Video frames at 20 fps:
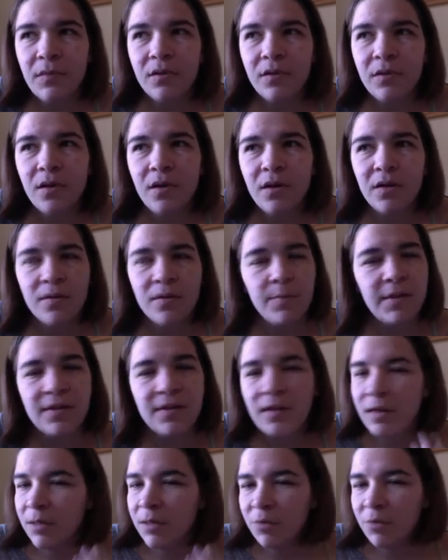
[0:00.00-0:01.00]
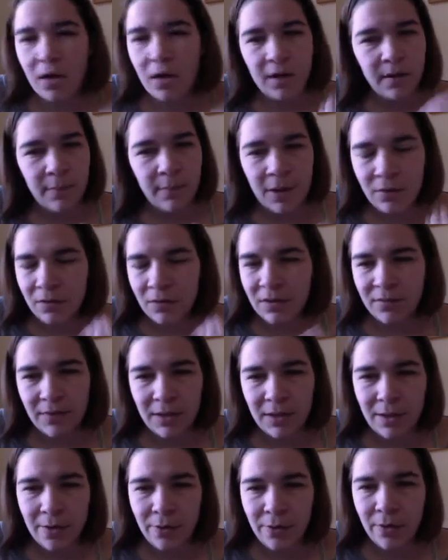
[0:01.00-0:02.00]
The piece I keep talking about in this
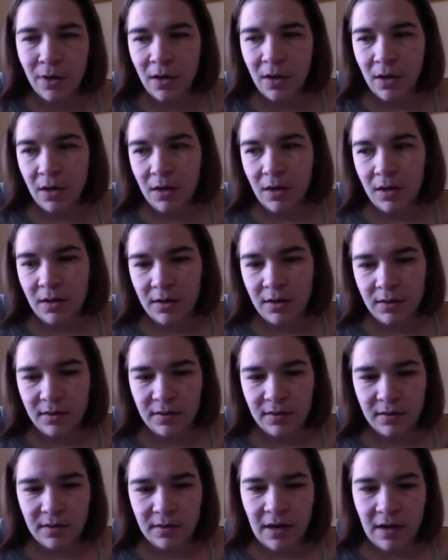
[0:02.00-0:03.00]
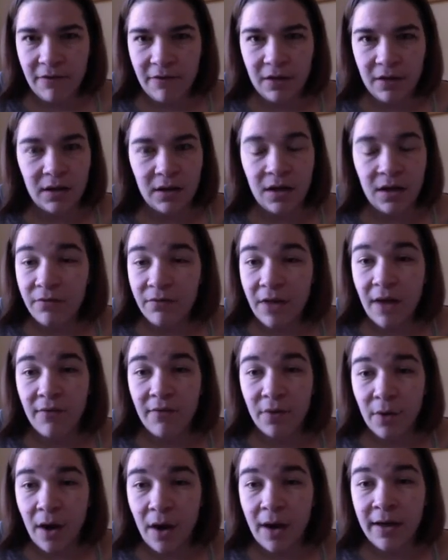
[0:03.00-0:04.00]
video is definitely of that
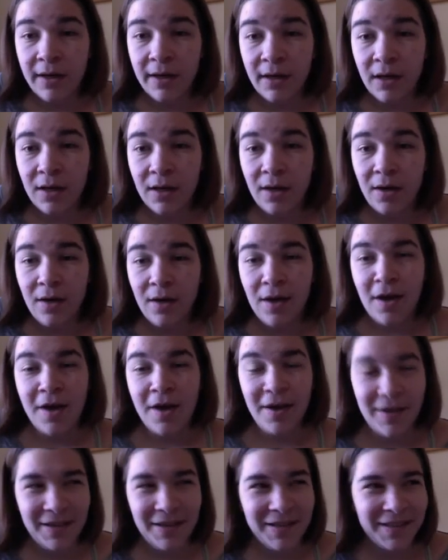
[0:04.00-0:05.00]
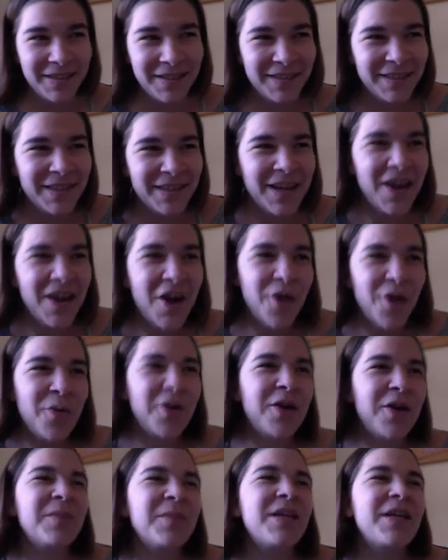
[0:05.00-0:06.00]
variety, where
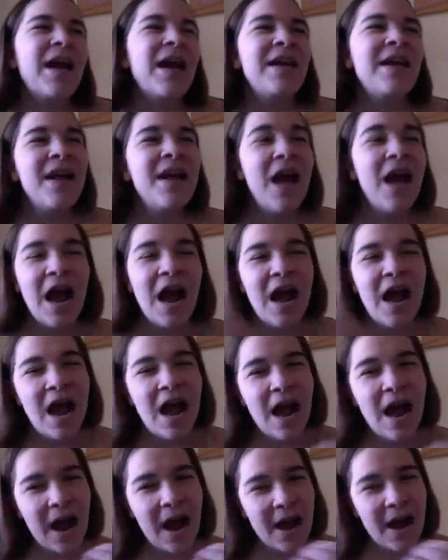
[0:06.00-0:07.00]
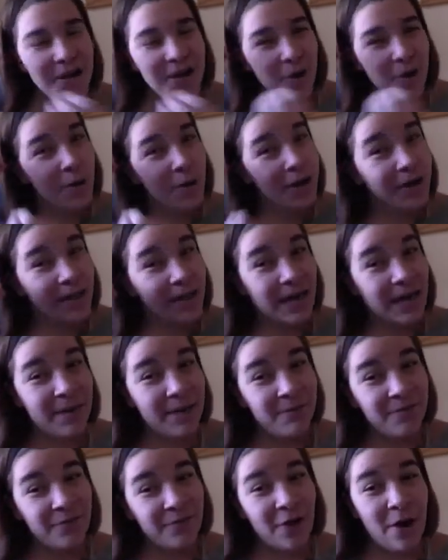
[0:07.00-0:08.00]
I'm like, I know where it
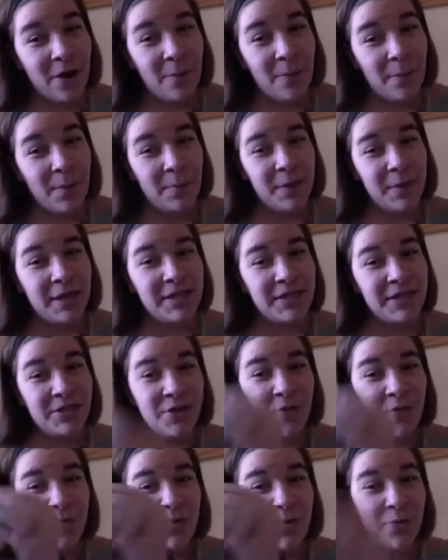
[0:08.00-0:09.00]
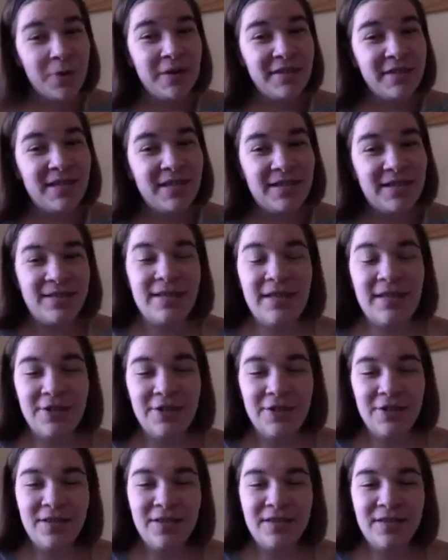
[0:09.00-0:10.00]
came from, but I don't know where its
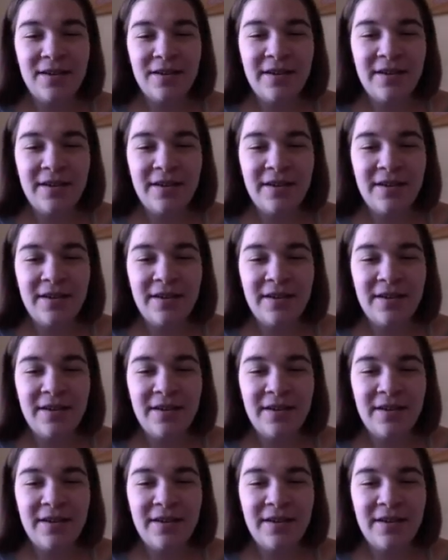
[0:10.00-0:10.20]
destination is.